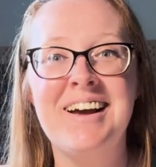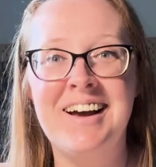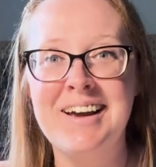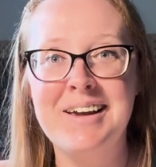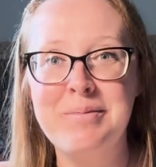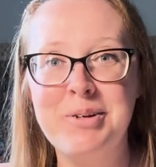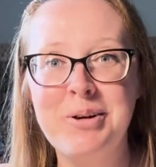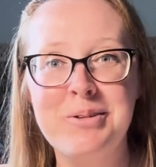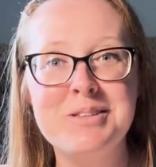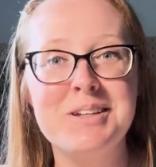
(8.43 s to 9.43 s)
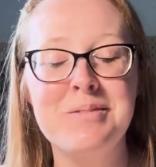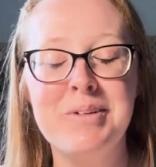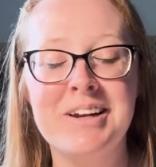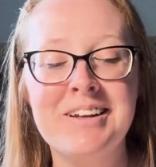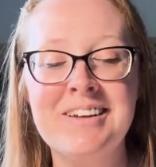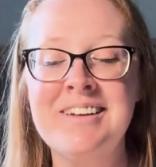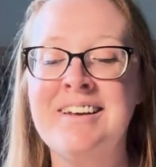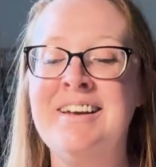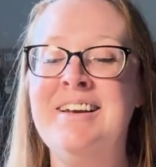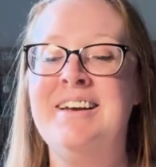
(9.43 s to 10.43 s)
I am your host, Amanda.
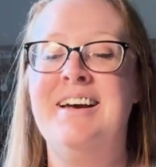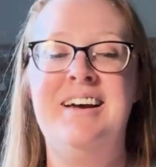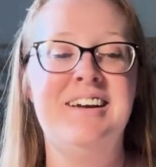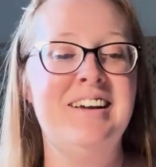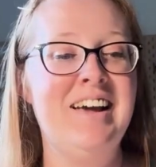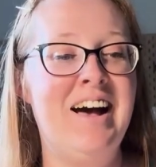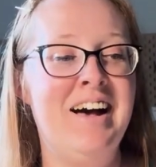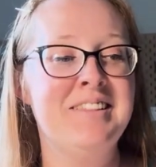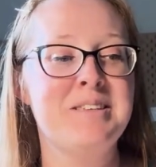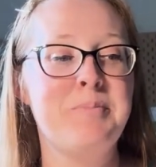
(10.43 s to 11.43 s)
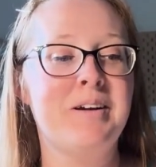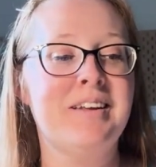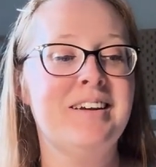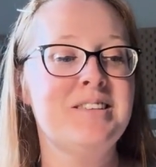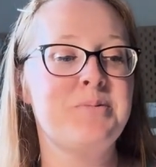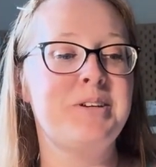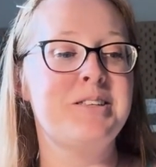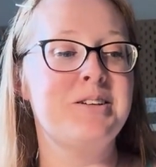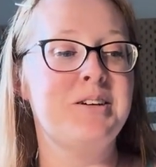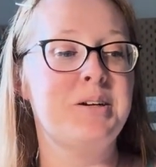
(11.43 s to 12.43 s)
On this podcast, we
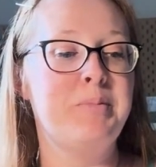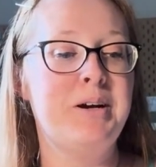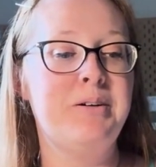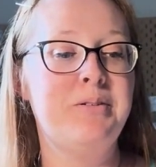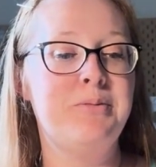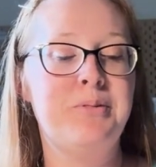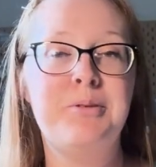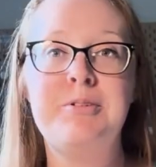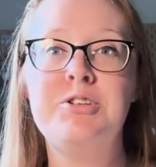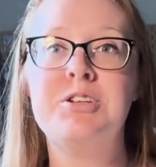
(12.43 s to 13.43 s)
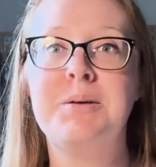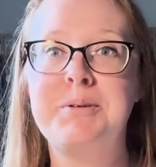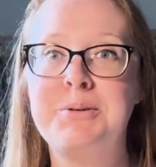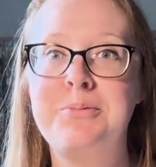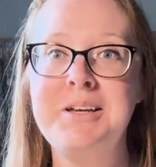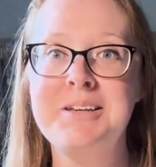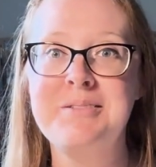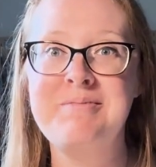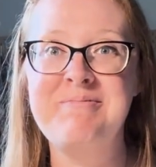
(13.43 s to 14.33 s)
talk about one witchy topic a week.